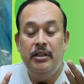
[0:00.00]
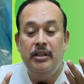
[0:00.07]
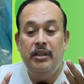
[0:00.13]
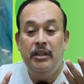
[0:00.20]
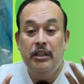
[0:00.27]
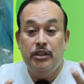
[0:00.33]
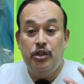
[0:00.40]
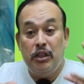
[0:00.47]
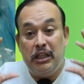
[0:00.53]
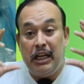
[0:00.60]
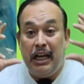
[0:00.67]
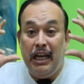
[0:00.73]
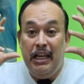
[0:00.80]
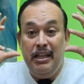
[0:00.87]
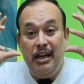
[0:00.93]
So
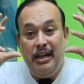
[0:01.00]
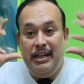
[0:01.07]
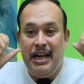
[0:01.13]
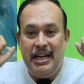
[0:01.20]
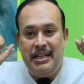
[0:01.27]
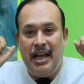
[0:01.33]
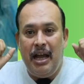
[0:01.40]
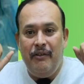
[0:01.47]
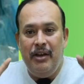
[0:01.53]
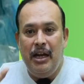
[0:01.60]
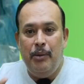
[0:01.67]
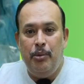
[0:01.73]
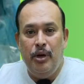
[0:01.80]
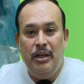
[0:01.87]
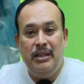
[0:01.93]
clear data
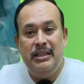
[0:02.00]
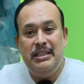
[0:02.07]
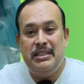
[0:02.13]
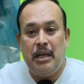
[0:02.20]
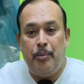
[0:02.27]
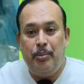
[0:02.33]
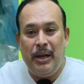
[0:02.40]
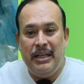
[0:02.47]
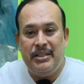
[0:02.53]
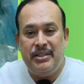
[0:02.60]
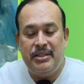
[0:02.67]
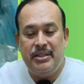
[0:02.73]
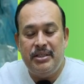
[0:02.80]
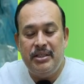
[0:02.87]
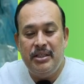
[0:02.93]
available, the supplies.
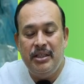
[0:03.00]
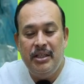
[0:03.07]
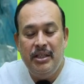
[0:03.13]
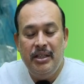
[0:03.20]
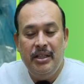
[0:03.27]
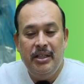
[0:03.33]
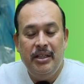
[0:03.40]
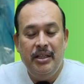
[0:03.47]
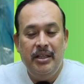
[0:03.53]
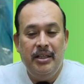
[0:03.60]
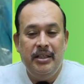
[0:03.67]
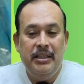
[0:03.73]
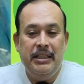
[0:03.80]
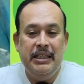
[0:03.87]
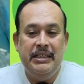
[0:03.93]

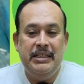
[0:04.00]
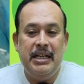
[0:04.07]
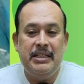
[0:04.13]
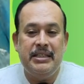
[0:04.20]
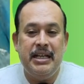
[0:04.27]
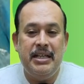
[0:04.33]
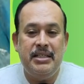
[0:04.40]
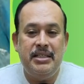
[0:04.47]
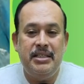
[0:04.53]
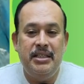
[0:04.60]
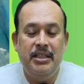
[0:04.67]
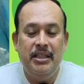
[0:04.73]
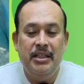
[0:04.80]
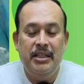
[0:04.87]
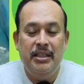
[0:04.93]
In that case,
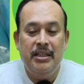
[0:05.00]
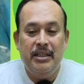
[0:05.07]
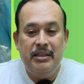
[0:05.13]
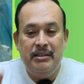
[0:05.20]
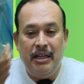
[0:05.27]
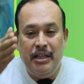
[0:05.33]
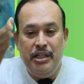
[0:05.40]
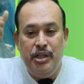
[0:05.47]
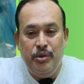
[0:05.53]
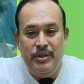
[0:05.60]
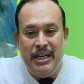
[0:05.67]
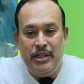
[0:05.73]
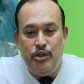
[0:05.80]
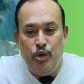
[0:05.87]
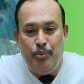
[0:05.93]
the due
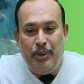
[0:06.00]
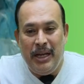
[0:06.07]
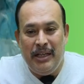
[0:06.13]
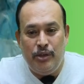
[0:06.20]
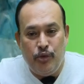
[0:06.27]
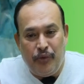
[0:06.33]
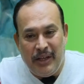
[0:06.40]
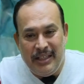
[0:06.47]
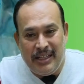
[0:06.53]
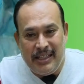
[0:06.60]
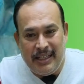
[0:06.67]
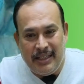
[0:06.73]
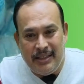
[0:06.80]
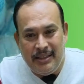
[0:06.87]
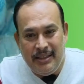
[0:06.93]
date to pay, to file the
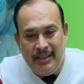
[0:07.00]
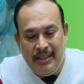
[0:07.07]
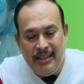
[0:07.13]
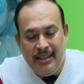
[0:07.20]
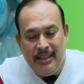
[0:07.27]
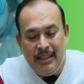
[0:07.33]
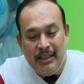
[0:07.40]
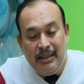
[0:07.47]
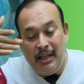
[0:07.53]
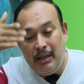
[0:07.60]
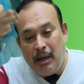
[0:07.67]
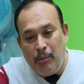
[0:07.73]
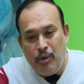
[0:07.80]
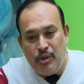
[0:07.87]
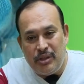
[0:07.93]
return, that
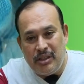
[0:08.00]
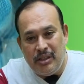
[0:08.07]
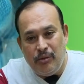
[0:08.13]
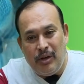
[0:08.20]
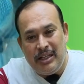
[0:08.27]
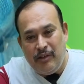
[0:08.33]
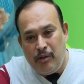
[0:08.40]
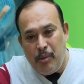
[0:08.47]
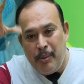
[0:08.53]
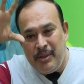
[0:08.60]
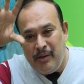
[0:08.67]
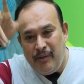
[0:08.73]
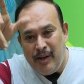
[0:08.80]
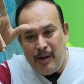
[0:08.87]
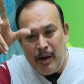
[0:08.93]
amount, whatever may be
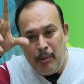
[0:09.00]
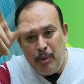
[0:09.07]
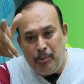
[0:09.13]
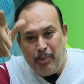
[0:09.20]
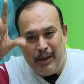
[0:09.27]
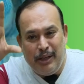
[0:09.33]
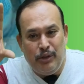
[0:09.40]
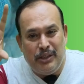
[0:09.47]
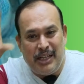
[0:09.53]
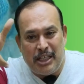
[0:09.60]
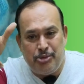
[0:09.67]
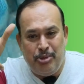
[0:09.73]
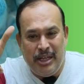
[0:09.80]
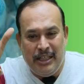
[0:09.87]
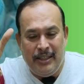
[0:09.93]
the amount pertaining to the tax
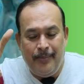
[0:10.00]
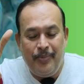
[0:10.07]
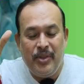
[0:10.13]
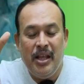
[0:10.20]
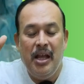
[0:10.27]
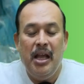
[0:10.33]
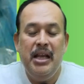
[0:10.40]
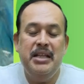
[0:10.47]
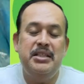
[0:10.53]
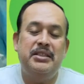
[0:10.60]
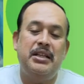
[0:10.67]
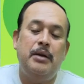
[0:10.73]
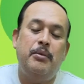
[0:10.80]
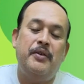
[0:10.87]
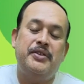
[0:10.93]
period, is a
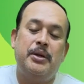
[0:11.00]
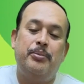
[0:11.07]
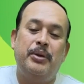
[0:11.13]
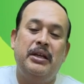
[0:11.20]
time of supply.